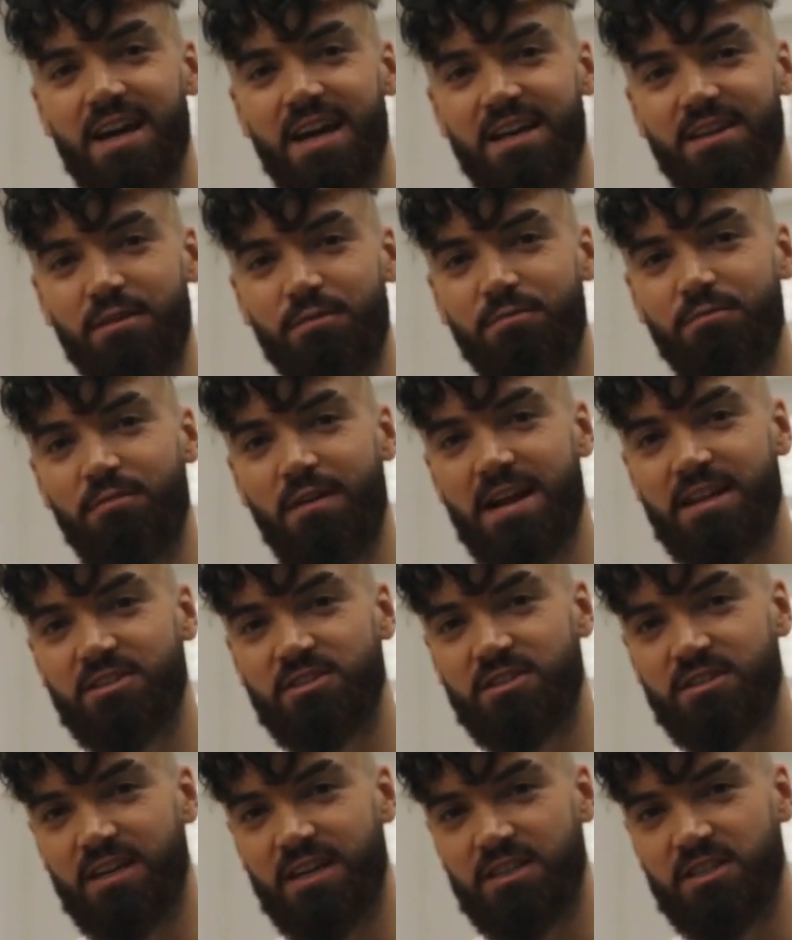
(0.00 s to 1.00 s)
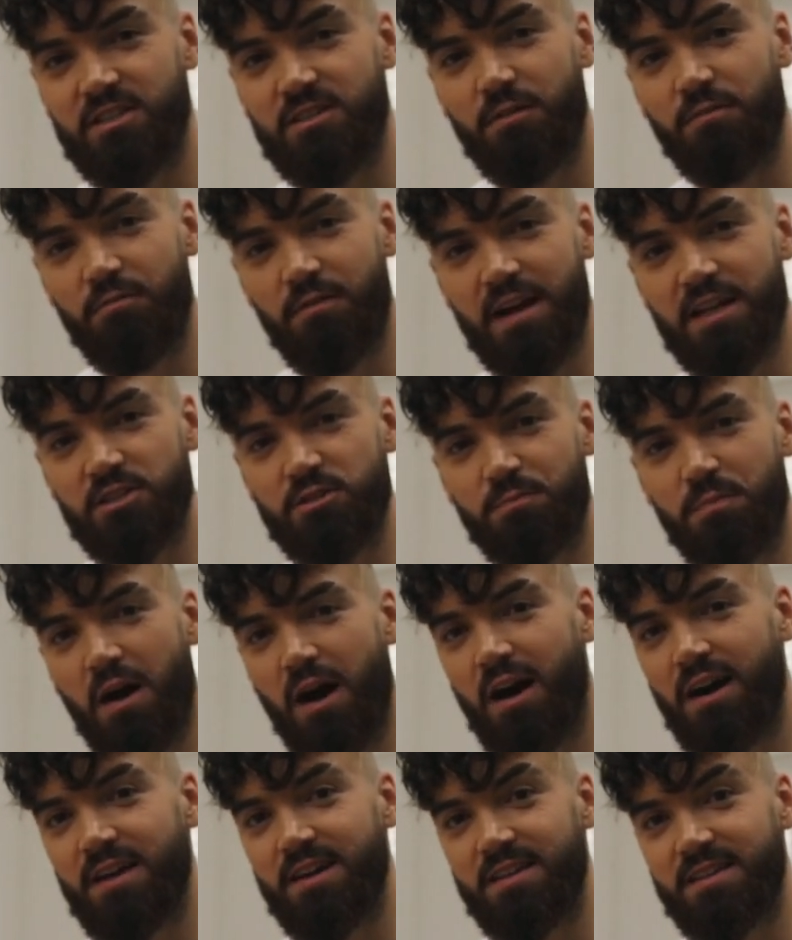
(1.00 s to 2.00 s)
It's a French dish, it's a French
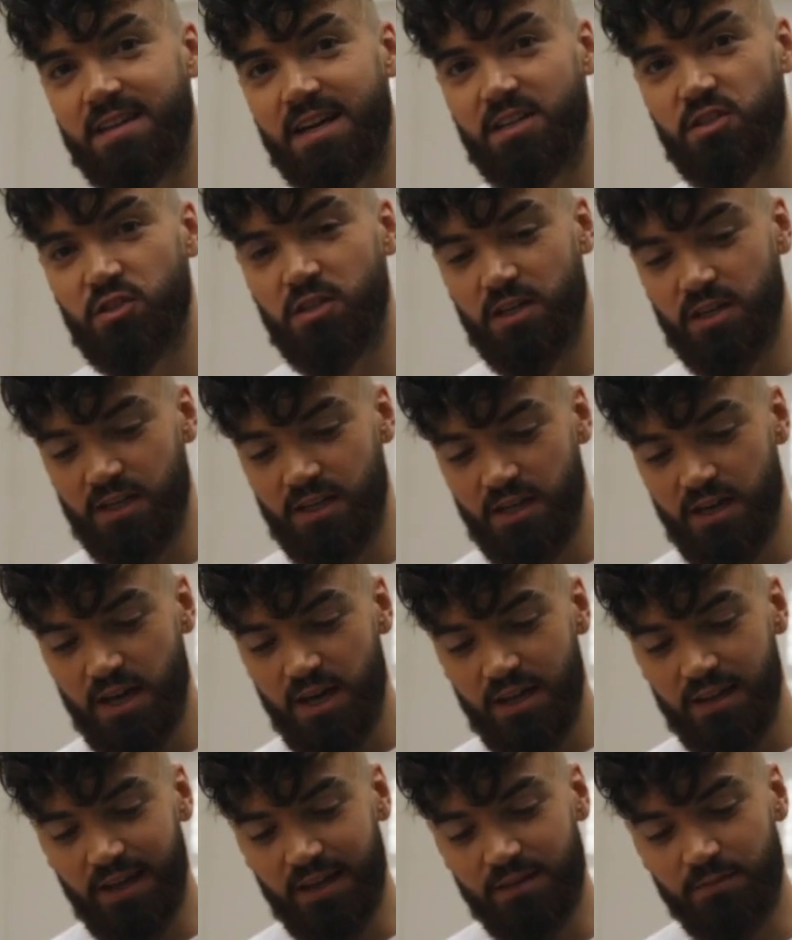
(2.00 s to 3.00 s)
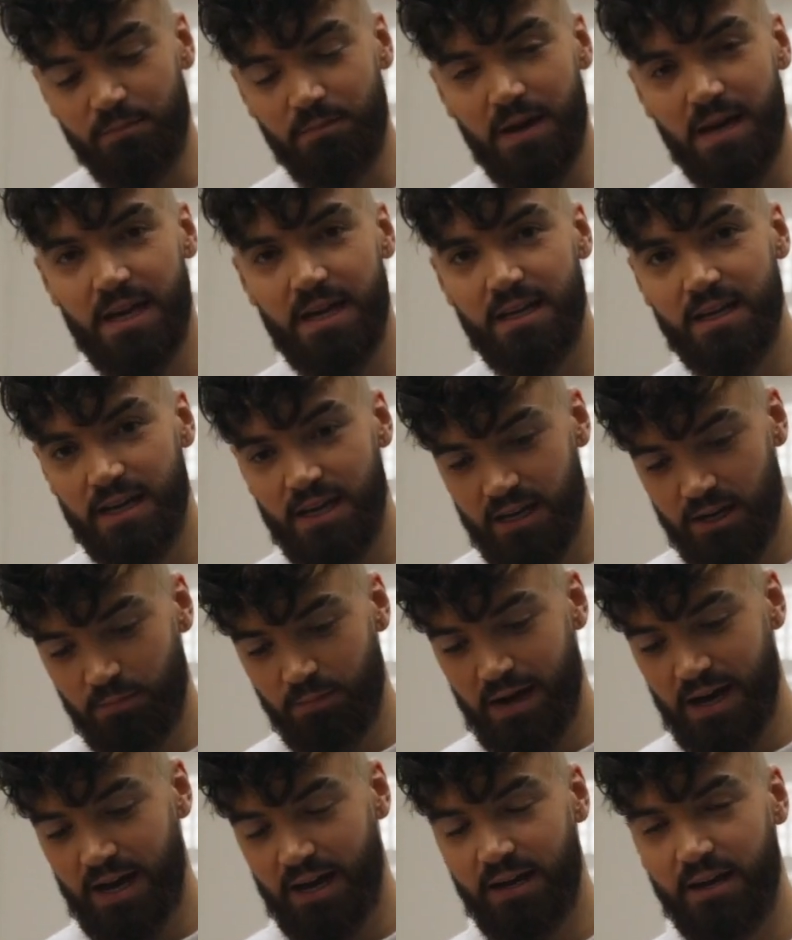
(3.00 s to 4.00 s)
pie essentially, that's made in a
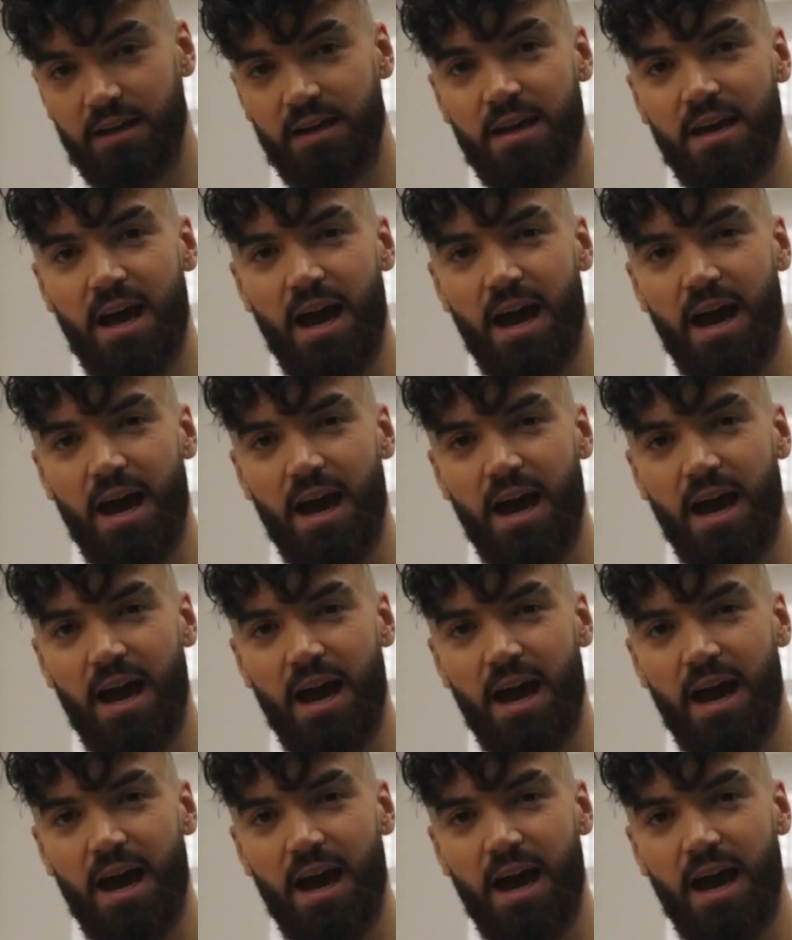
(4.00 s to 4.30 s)
pan,